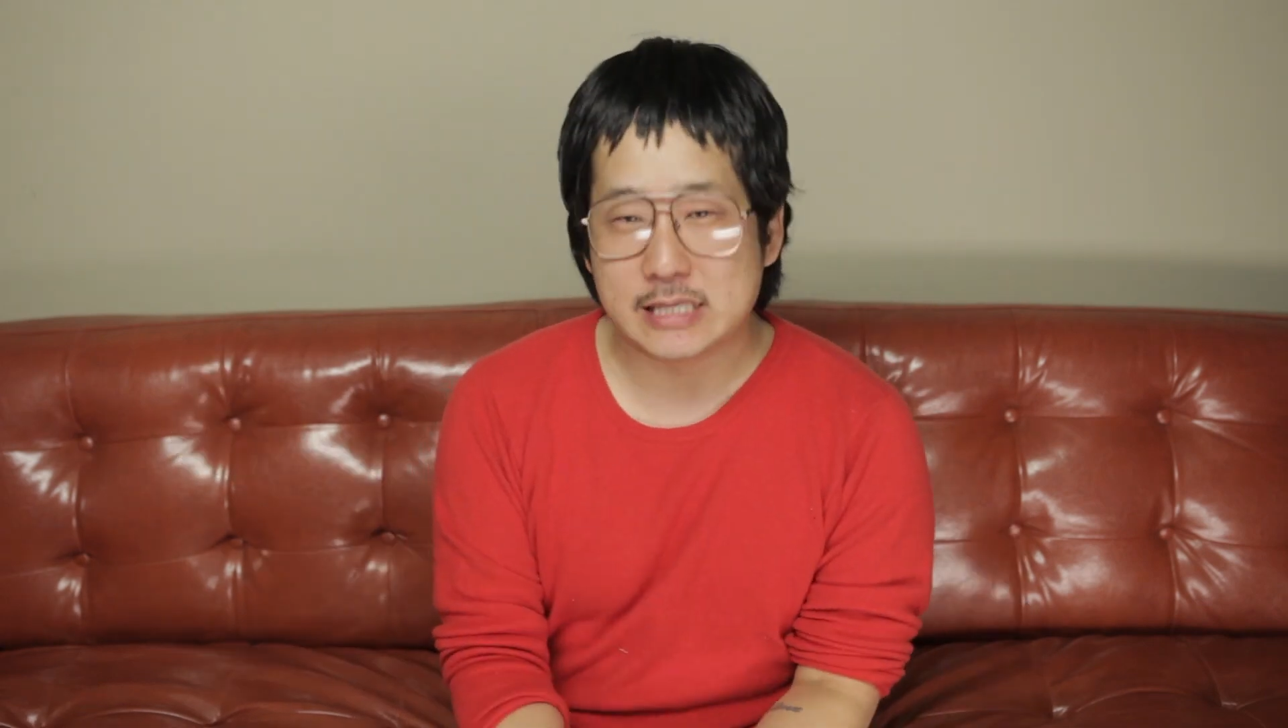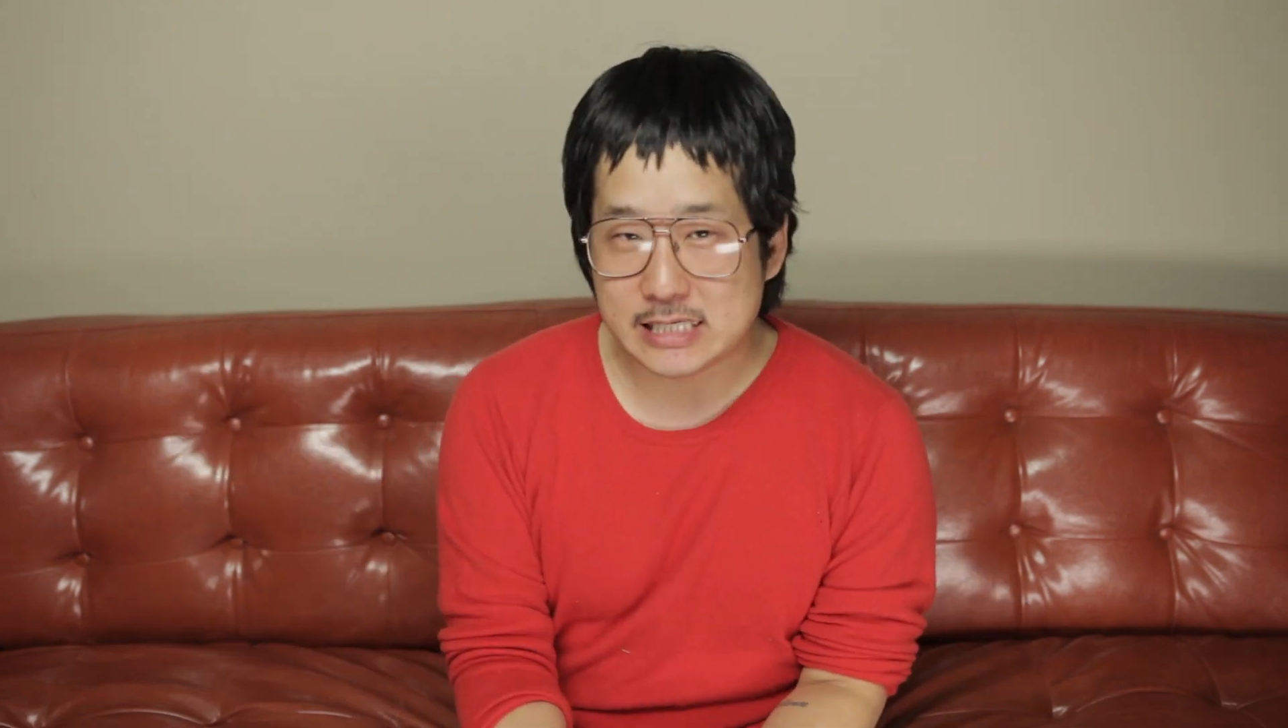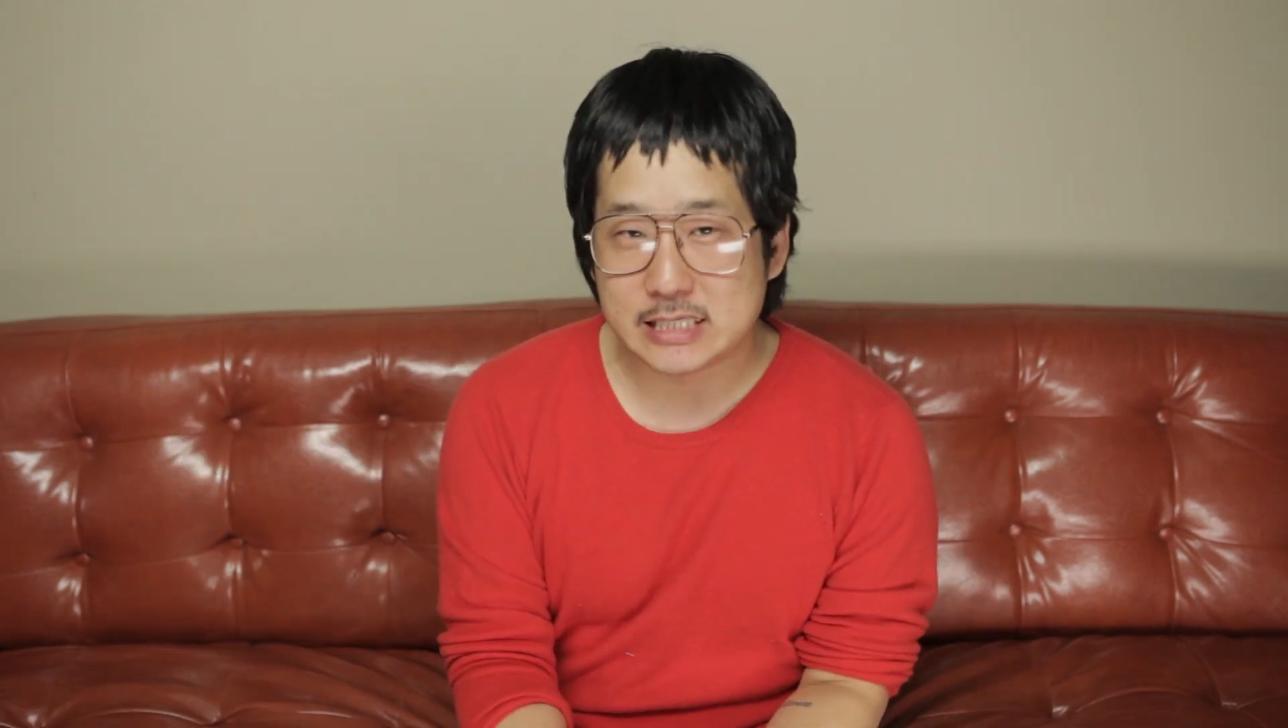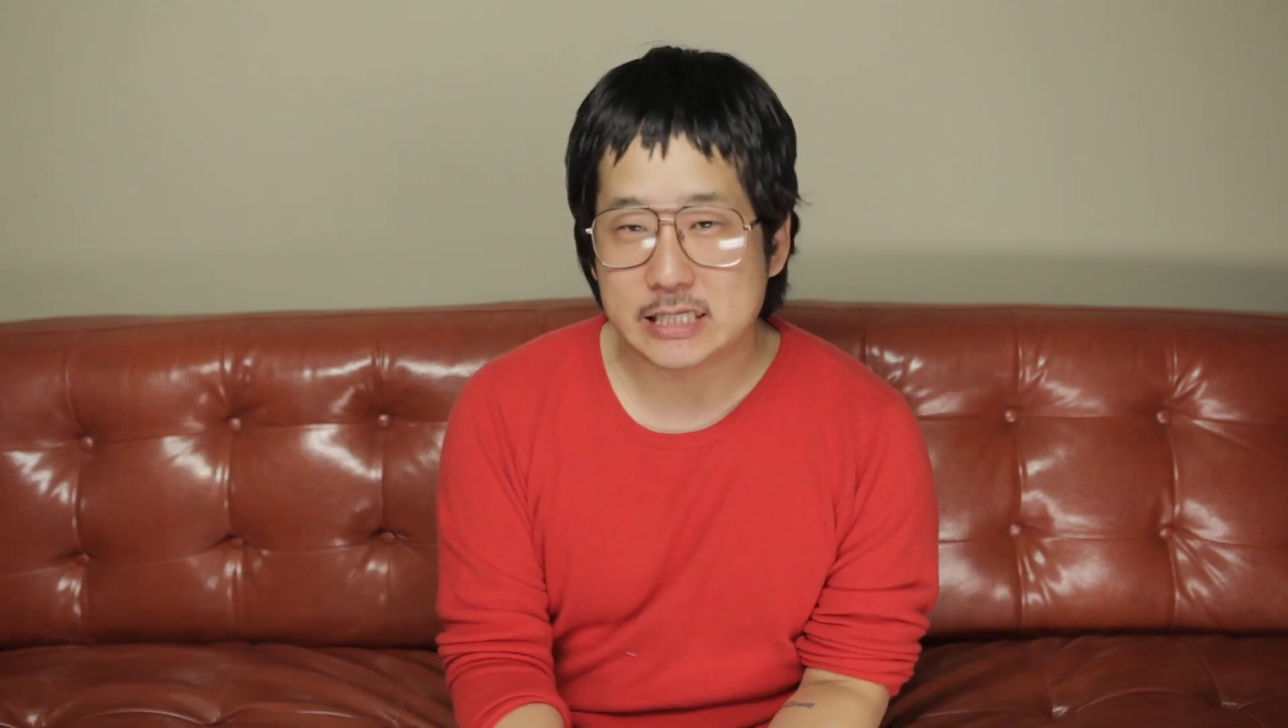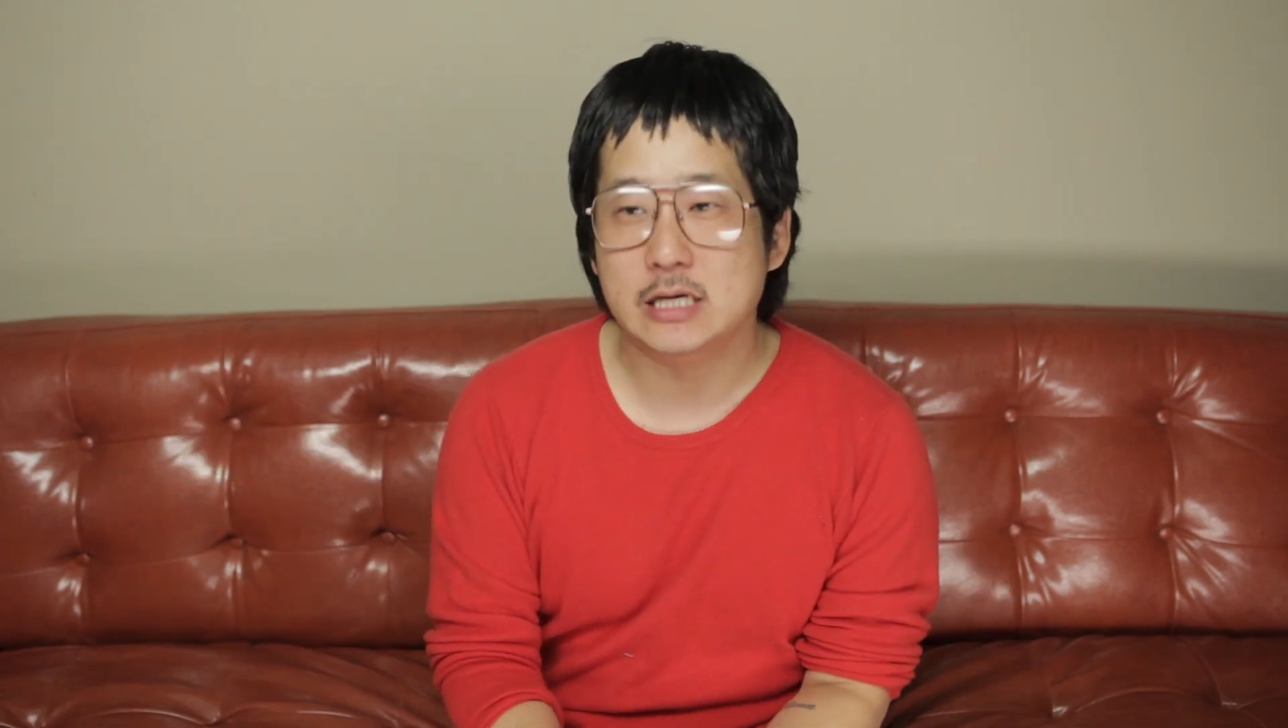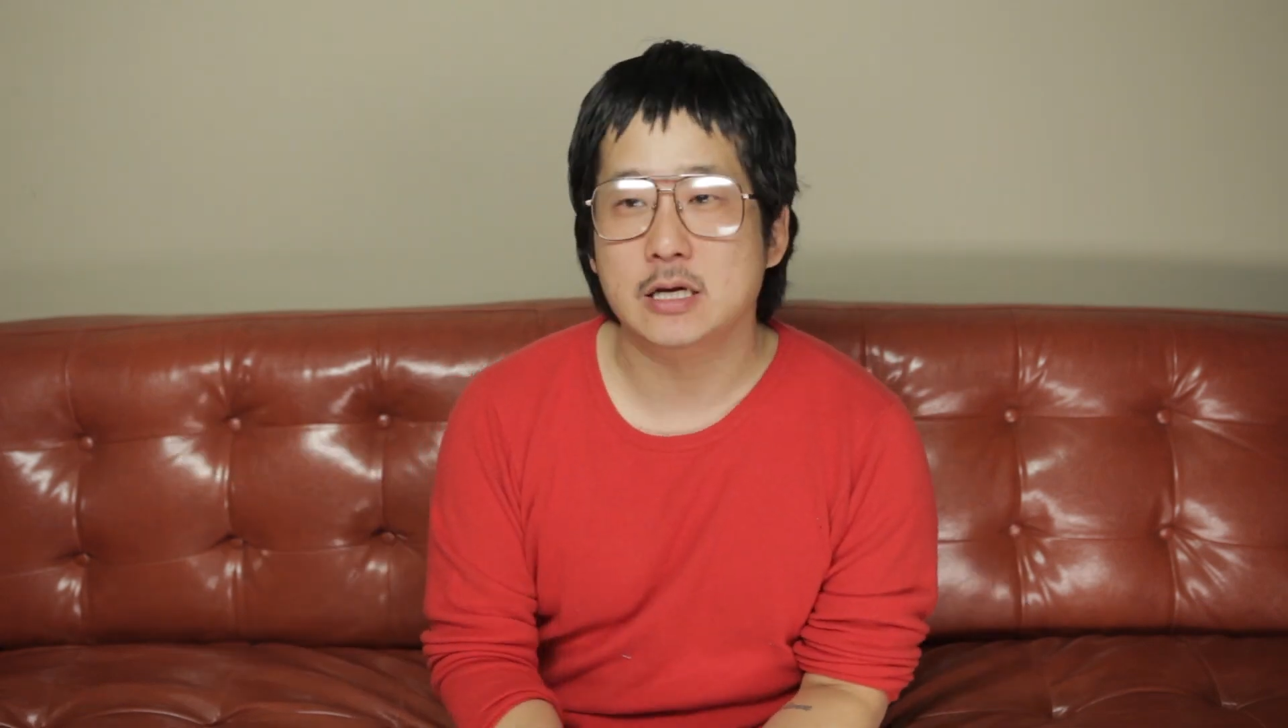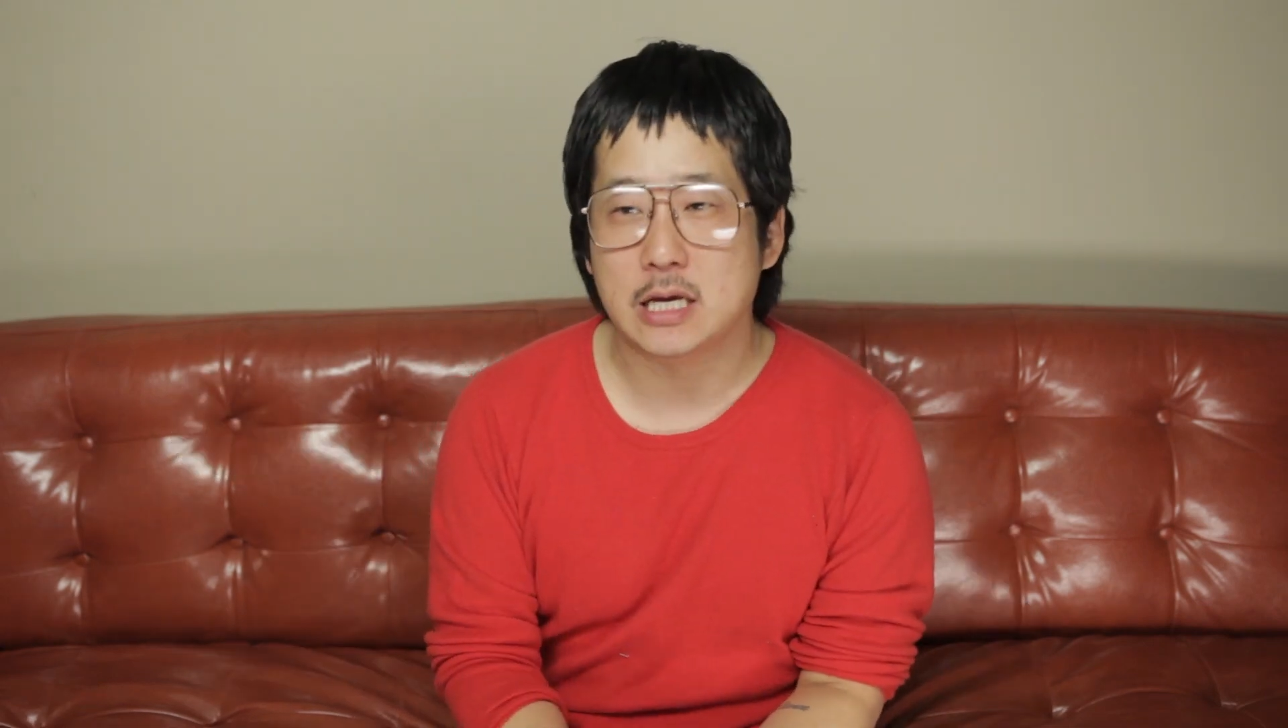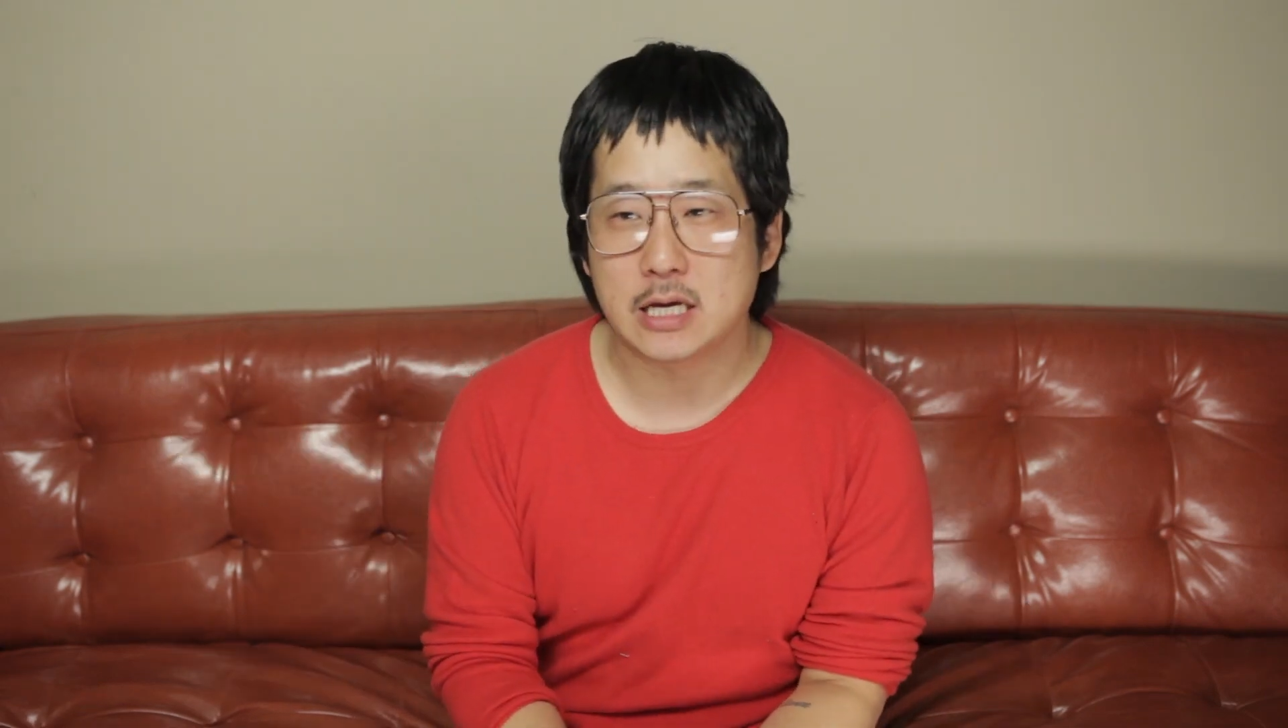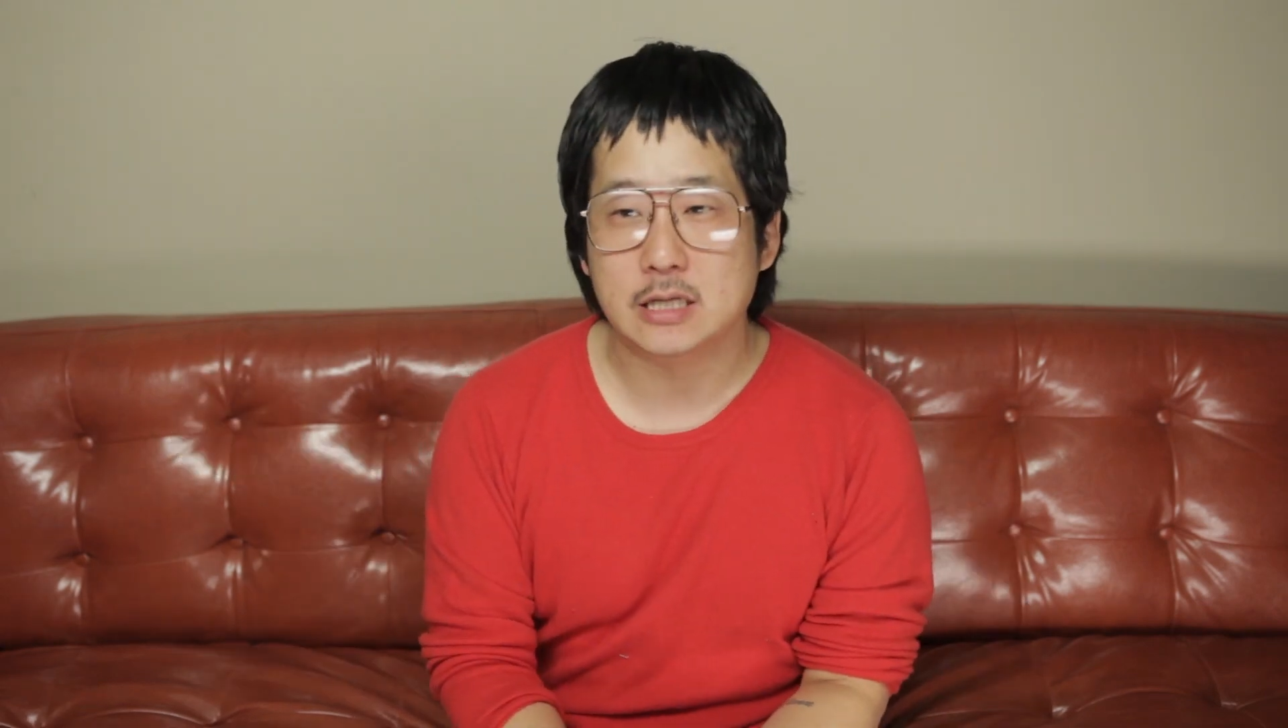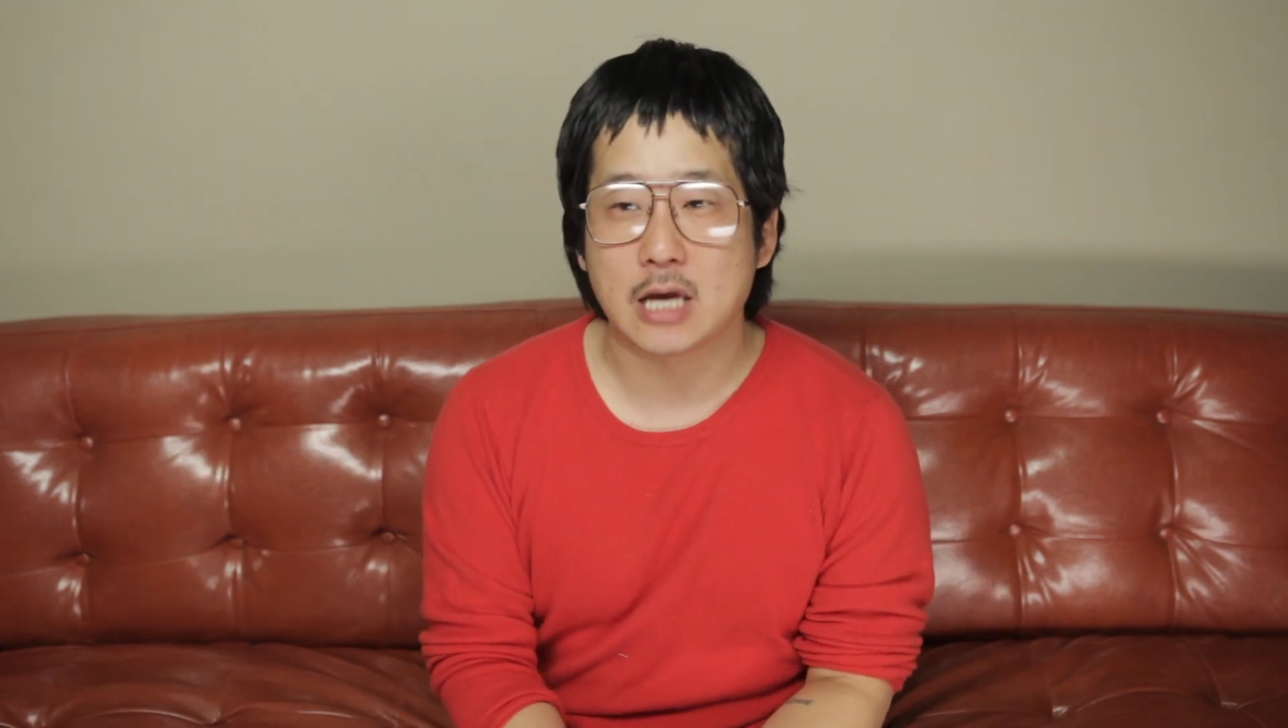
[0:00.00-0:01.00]
this
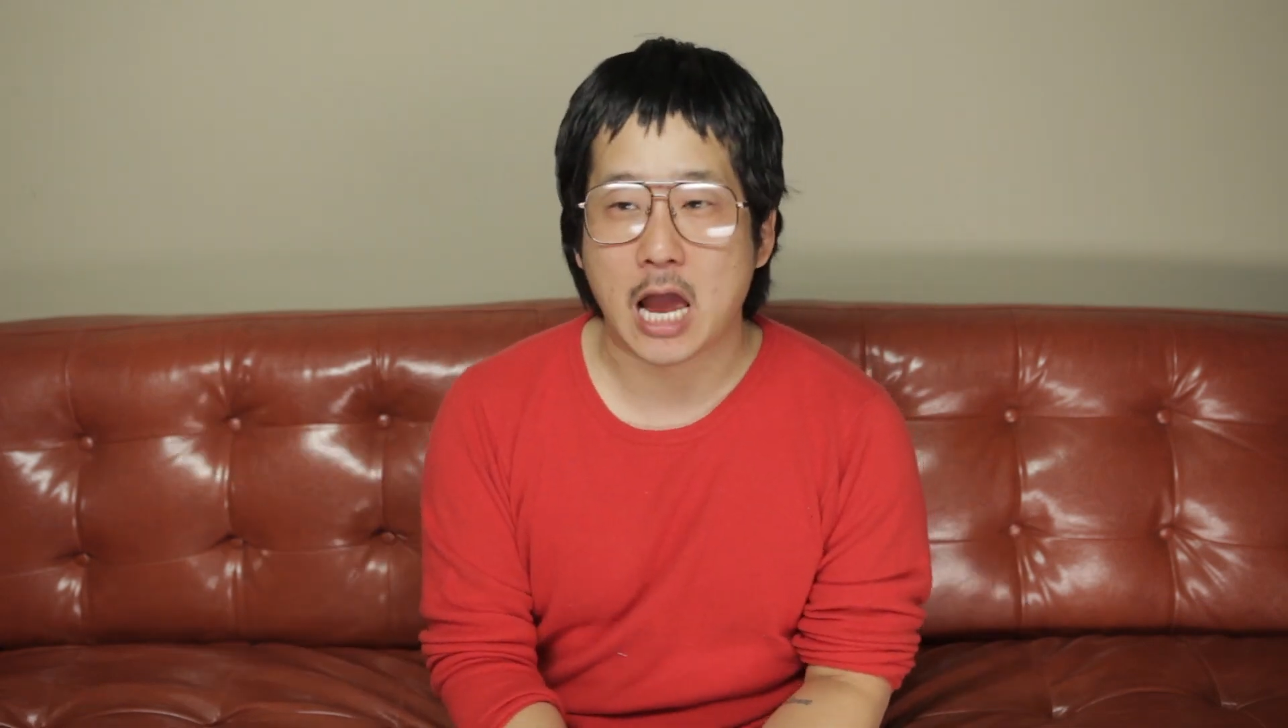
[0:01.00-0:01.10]
year is